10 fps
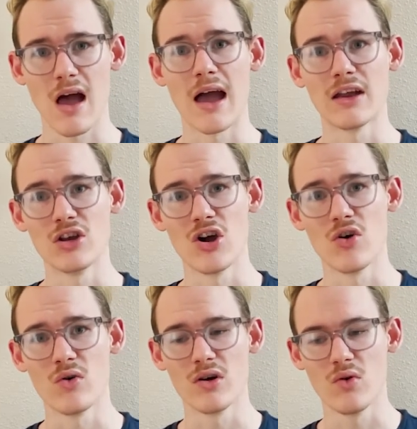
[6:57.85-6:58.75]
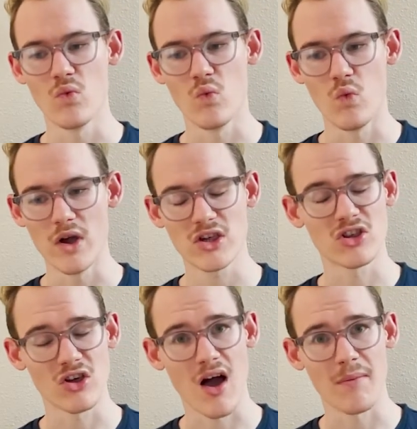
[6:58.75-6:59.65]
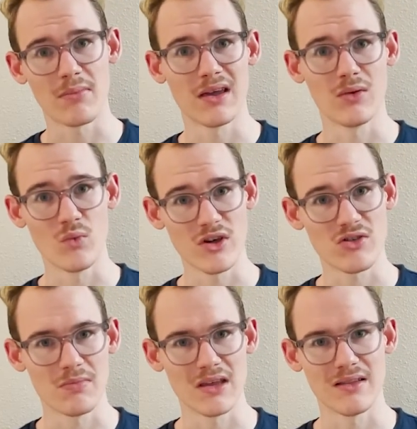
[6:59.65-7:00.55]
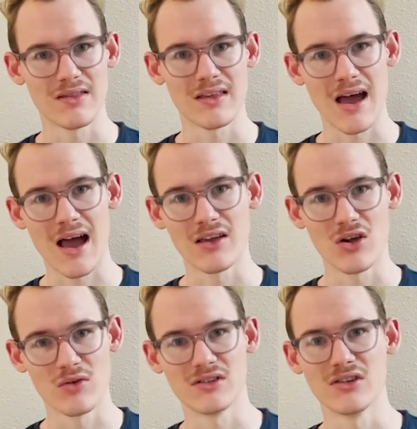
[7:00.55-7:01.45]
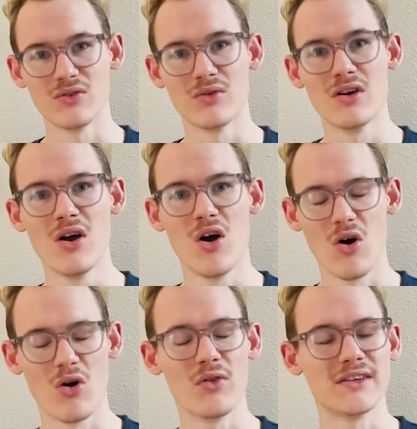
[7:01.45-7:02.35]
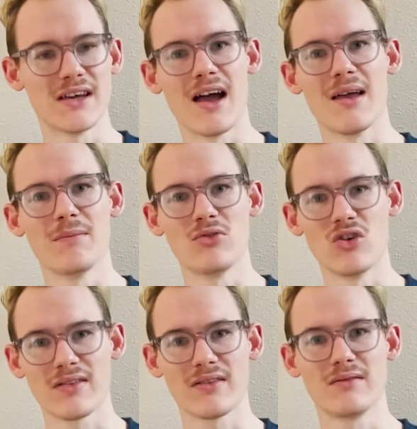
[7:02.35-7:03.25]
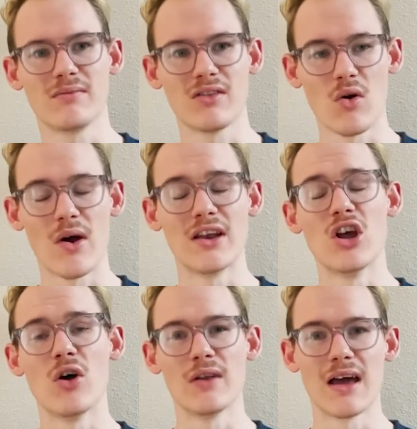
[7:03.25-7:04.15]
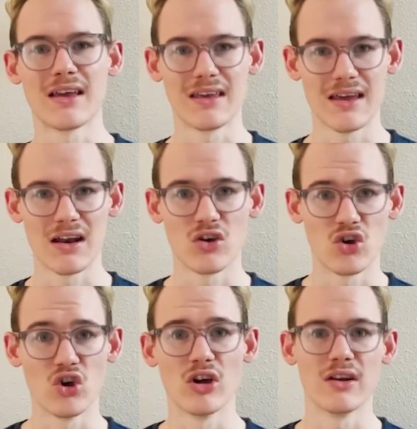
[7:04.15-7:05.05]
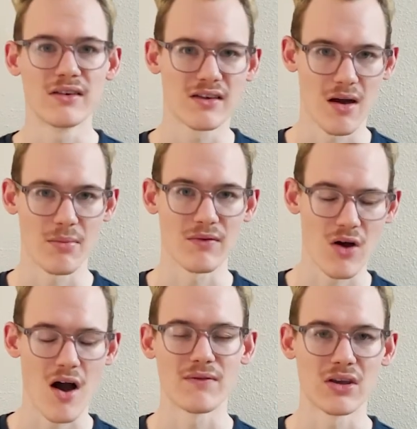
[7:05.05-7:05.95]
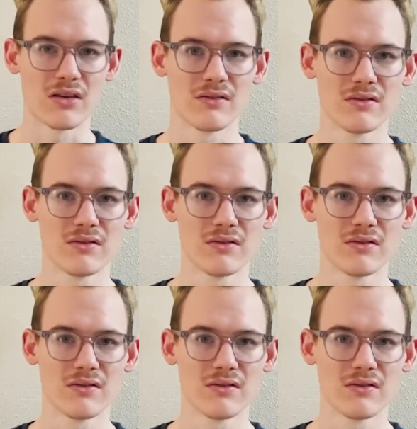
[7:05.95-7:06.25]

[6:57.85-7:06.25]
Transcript: I know which shop and which beans that I go to all the time, just so I know that I can get a good cup of coffee.